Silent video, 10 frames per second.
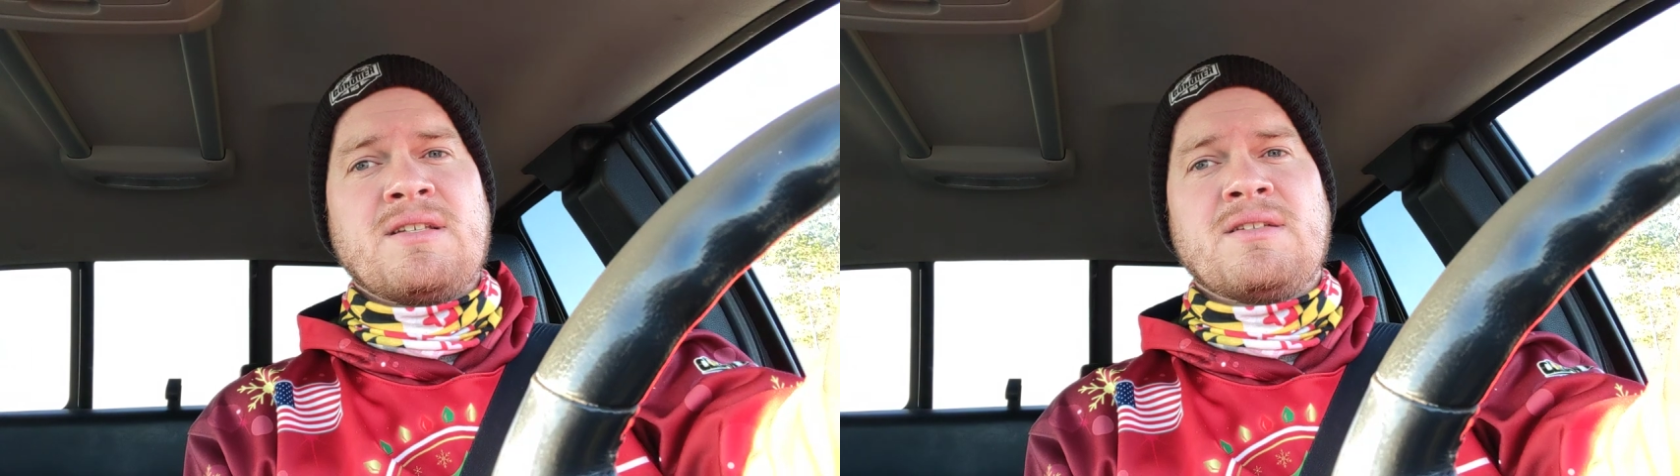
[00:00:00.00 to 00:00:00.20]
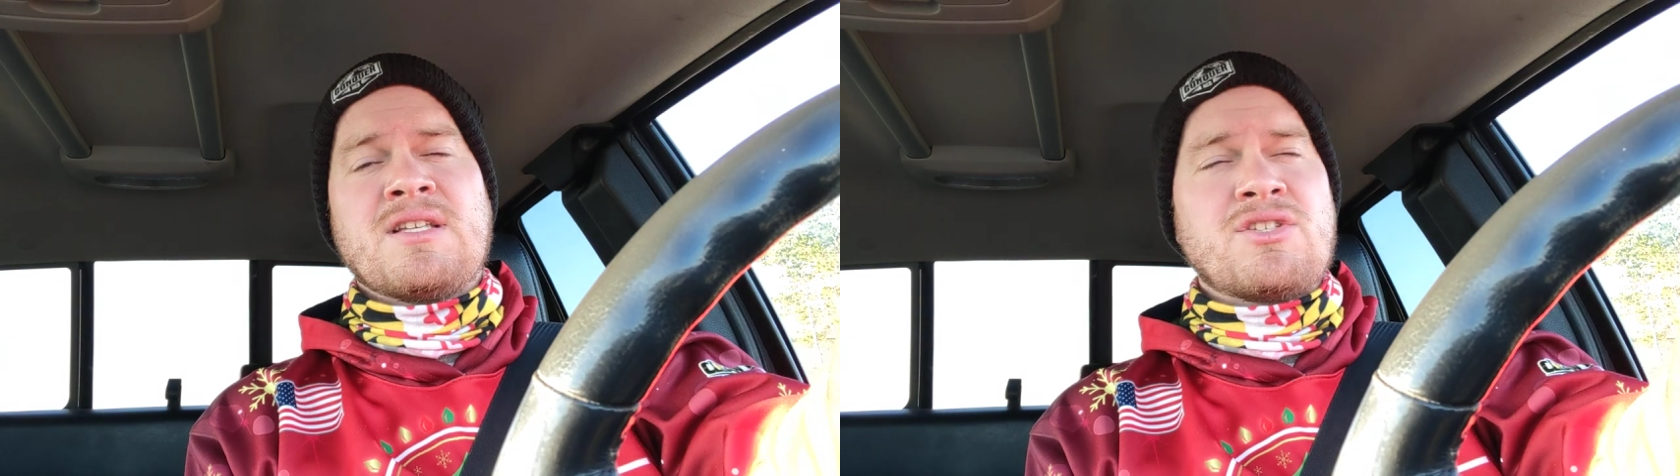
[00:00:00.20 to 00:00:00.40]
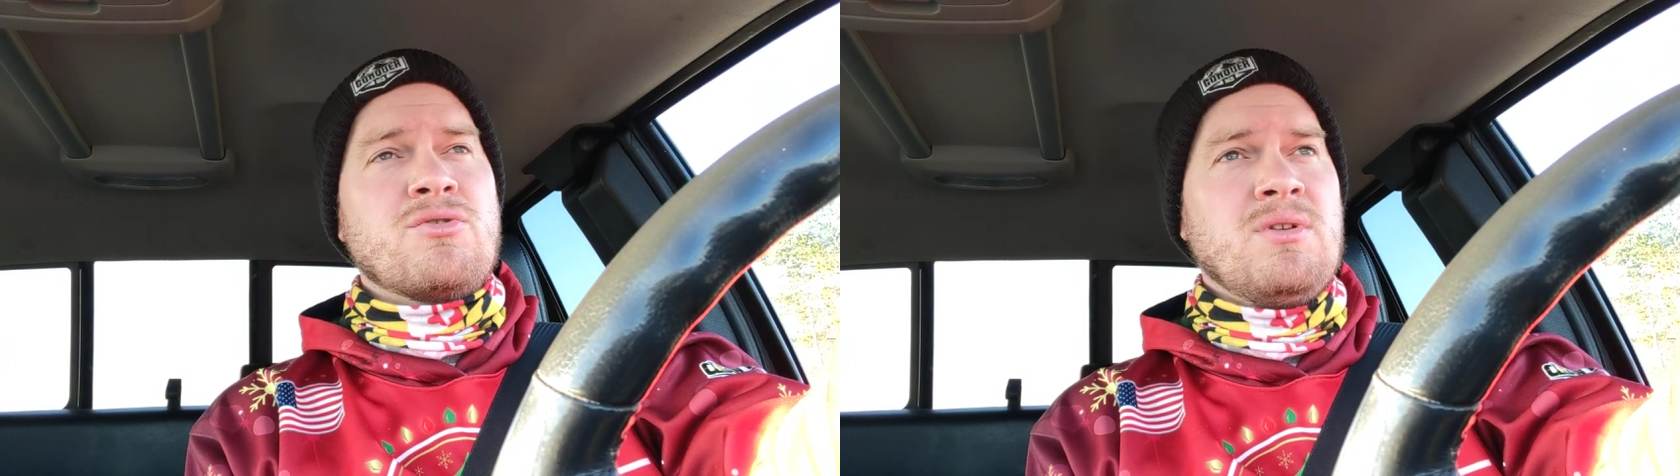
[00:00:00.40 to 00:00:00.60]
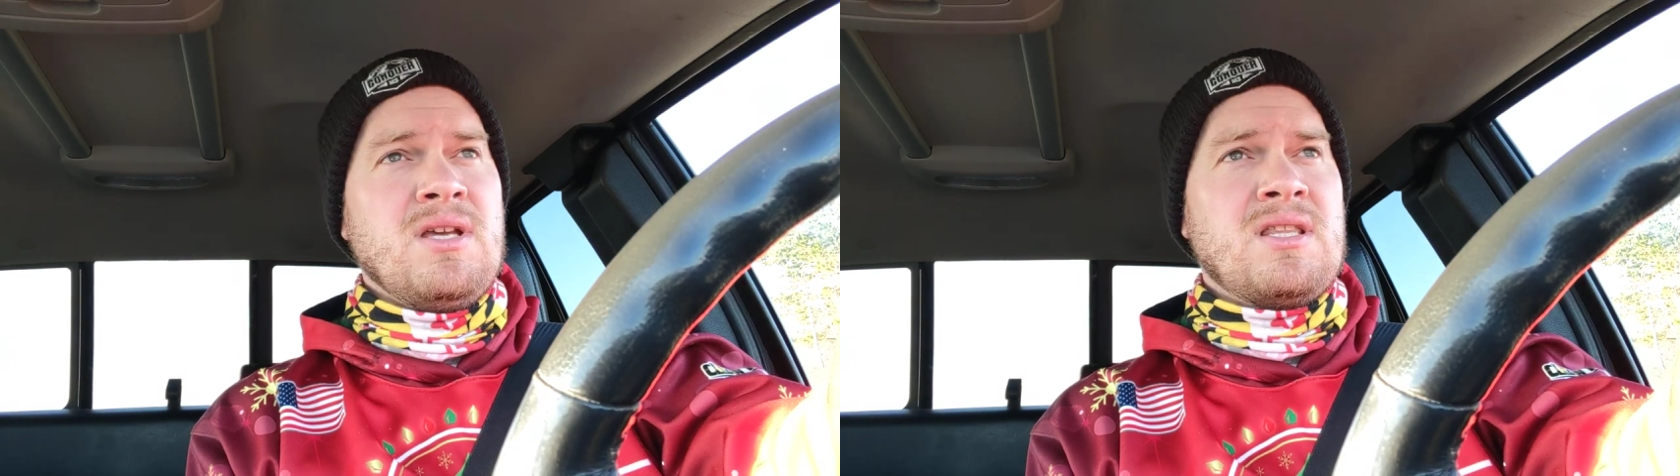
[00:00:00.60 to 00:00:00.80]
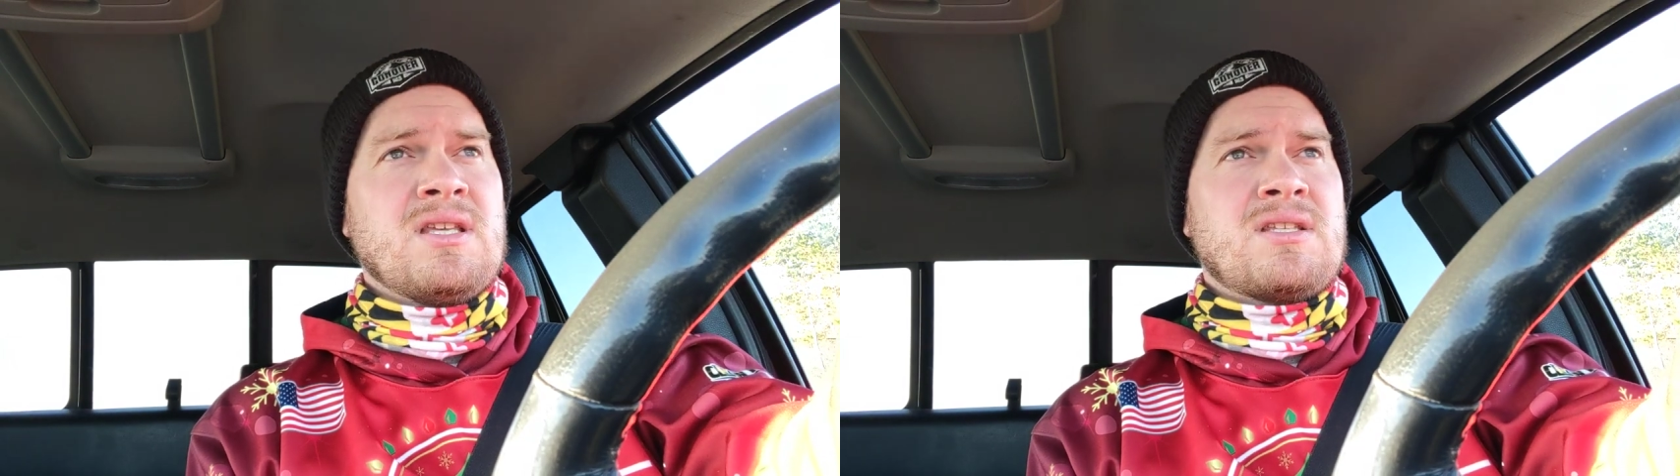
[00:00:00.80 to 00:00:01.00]
Since you
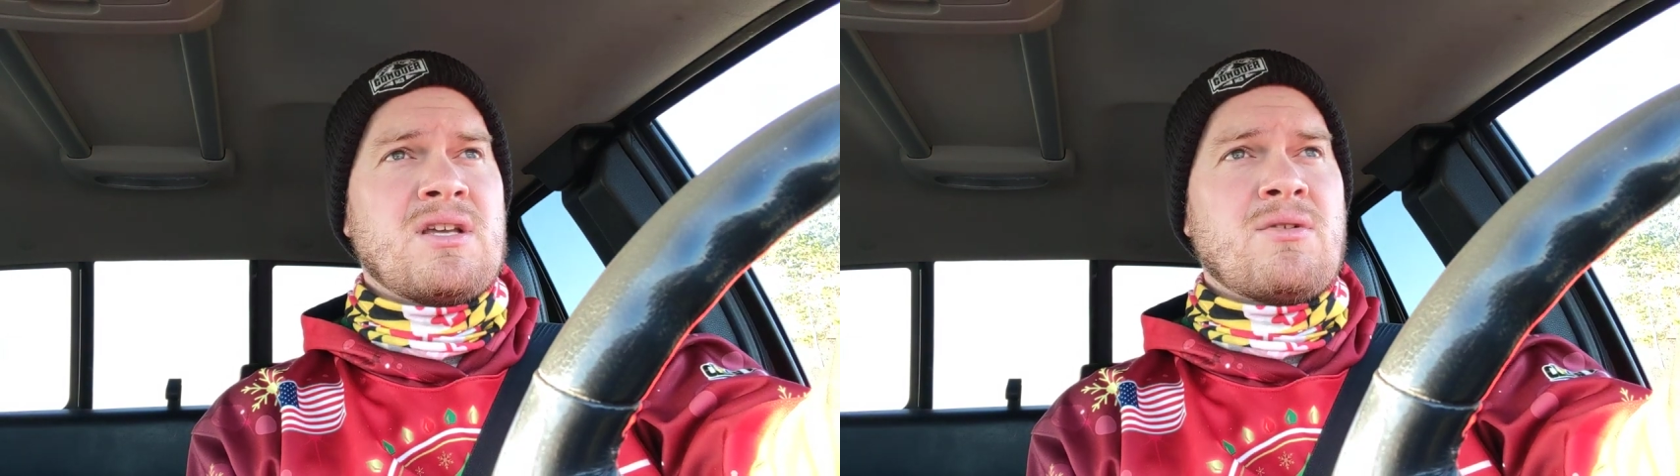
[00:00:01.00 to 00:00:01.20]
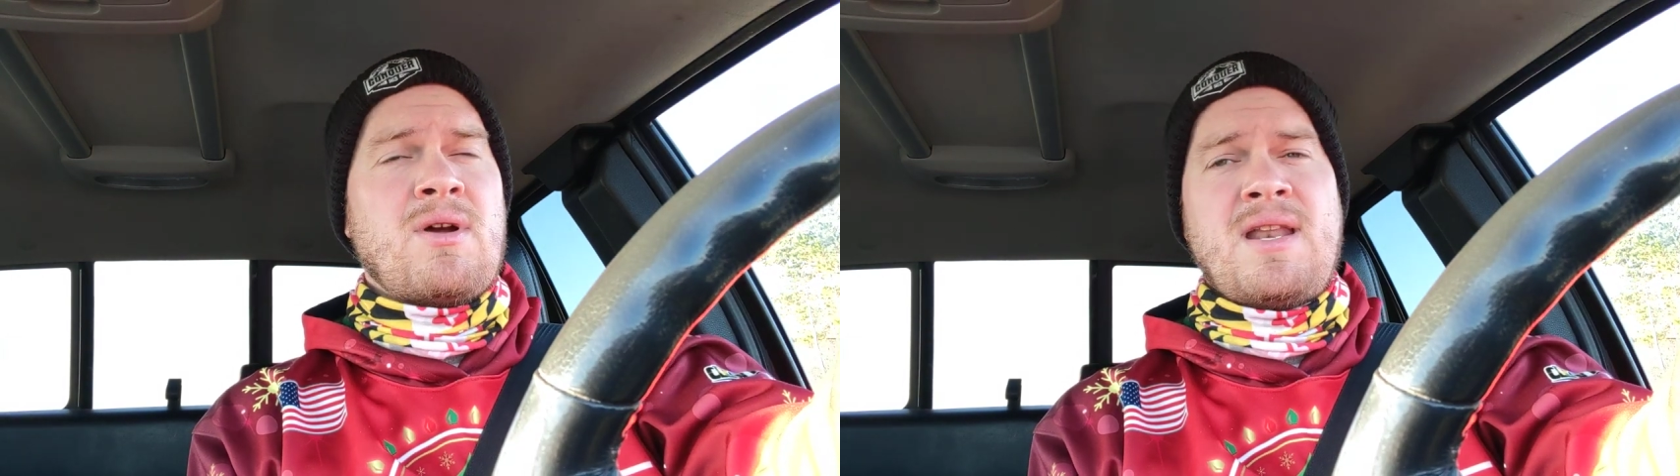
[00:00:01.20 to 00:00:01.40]
need this done right